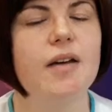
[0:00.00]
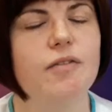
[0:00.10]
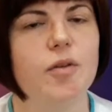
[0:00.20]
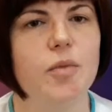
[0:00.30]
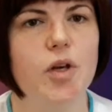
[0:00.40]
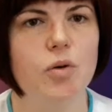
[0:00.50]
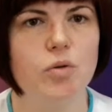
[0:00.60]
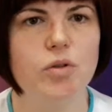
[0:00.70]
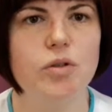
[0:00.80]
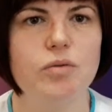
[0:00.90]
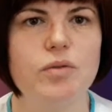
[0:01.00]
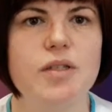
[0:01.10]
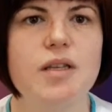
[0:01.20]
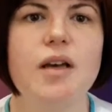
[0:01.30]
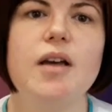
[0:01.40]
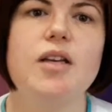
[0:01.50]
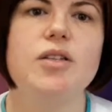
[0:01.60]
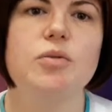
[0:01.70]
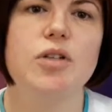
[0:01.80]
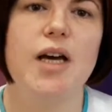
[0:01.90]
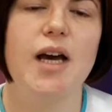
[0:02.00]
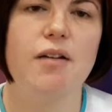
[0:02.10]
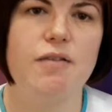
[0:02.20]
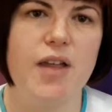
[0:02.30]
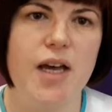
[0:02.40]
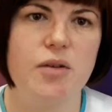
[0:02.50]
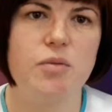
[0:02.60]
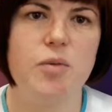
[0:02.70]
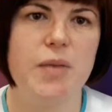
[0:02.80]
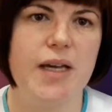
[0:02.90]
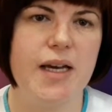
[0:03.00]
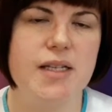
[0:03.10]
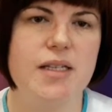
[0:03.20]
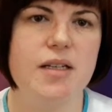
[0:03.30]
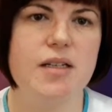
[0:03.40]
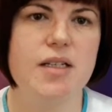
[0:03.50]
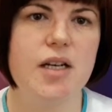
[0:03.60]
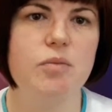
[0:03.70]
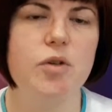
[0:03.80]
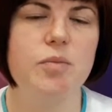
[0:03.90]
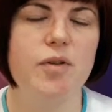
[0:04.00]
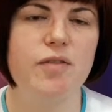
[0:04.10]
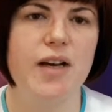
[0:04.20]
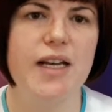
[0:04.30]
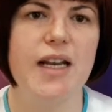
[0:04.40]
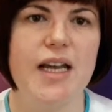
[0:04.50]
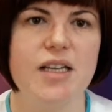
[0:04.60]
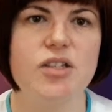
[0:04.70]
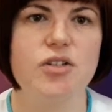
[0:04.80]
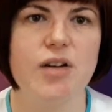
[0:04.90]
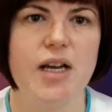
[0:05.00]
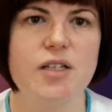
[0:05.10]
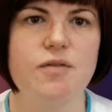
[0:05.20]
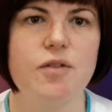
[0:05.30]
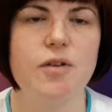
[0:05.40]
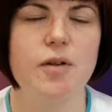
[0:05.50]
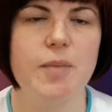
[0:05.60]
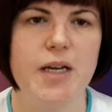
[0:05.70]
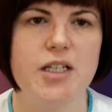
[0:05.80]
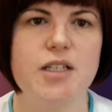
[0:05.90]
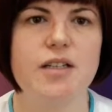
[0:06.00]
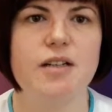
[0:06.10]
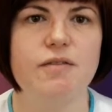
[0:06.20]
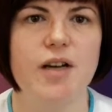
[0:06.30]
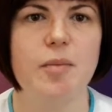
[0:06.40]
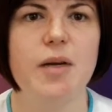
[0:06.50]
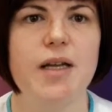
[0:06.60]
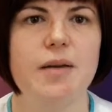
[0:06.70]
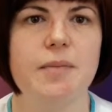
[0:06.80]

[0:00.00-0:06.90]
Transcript: from the old notes. So to have that would be excellent and would provide less stress for the patient and family.